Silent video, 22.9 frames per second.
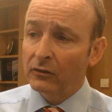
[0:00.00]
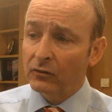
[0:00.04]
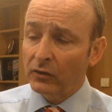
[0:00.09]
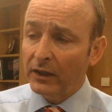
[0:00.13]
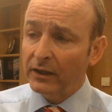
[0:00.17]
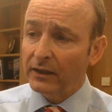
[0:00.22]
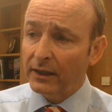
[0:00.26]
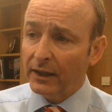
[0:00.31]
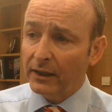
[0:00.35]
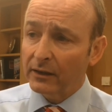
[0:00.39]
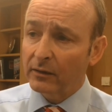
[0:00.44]

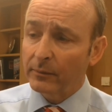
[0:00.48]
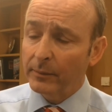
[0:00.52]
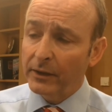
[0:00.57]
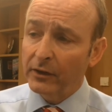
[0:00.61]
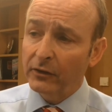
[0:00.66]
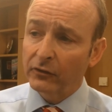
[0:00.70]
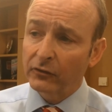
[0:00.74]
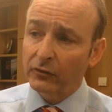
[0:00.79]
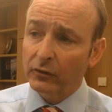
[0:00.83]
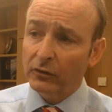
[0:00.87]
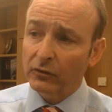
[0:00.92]
trying to get the
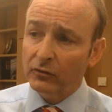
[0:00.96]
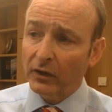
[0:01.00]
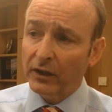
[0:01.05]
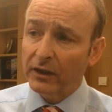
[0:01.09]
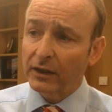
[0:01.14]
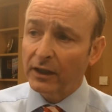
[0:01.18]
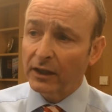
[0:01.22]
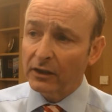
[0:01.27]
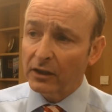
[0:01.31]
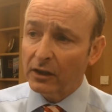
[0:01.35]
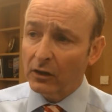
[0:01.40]
minister and
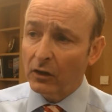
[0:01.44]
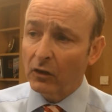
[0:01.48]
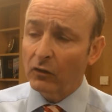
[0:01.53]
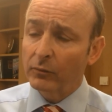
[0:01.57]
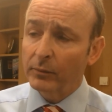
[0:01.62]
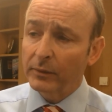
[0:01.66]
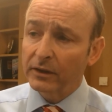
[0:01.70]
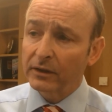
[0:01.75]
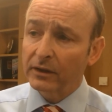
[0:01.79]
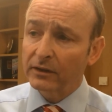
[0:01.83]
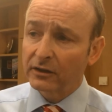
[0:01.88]
trying to get the
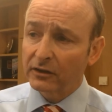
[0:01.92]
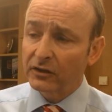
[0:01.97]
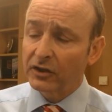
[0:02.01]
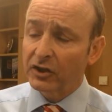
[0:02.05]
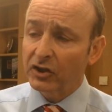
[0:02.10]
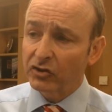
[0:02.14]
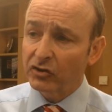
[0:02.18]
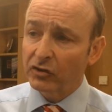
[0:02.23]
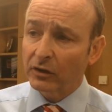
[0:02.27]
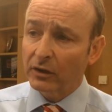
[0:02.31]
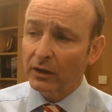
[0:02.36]
government and the
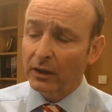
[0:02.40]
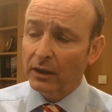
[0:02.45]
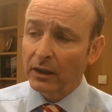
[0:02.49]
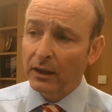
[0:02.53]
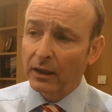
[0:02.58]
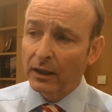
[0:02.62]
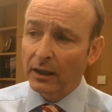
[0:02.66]
Taoiseach